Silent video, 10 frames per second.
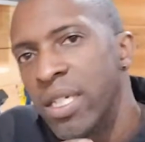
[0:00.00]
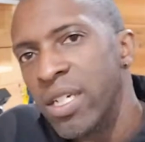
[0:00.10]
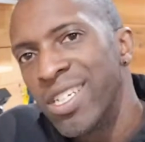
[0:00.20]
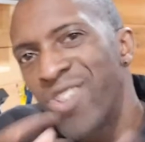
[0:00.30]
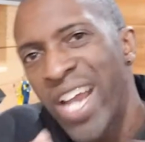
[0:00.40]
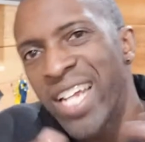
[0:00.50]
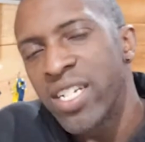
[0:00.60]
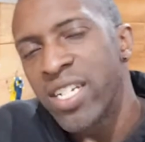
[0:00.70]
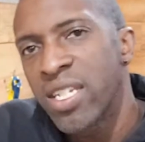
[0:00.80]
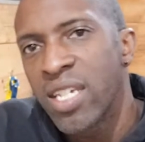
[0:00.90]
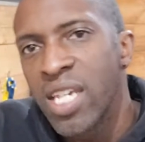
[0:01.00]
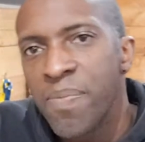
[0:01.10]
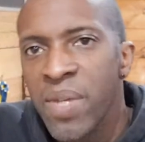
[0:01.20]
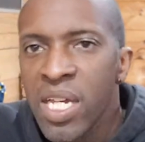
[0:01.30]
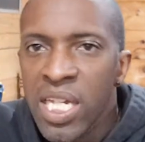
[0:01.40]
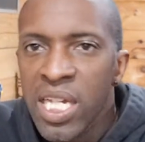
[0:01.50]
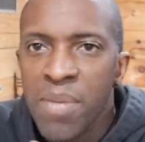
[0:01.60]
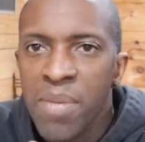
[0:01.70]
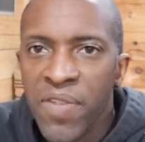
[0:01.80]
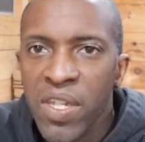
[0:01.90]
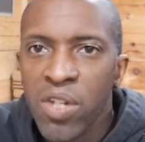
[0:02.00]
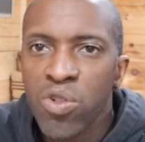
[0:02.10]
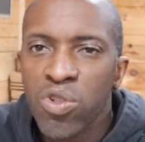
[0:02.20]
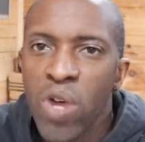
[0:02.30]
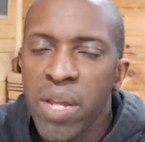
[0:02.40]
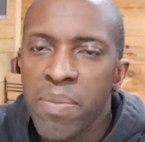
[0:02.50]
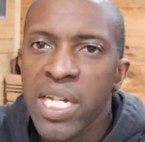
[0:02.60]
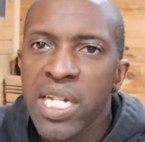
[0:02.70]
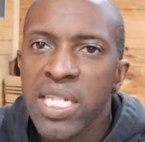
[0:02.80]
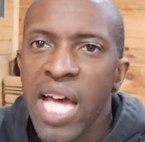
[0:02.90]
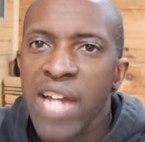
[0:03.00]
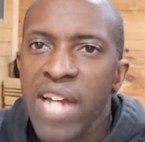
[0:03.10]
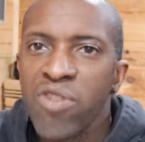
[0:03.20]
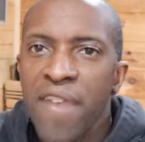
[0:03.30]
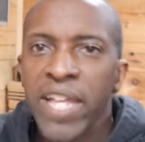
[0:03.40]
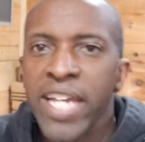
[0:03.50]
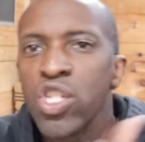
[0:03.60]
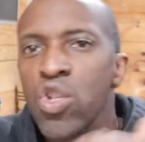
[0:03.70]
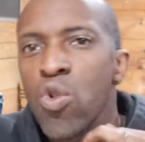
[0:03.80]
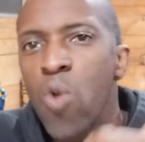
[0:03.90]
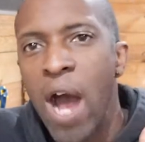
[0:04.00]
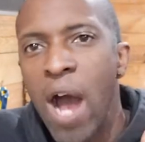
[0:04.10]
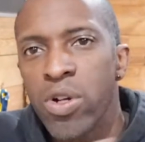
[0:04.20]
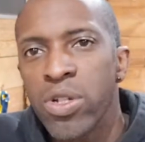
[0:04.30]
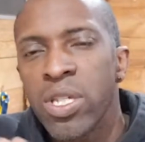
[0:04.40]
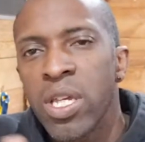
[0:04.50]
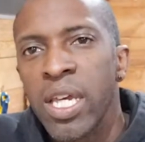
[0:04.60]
to try to just keep the vehicles running, because I drive like 2 hours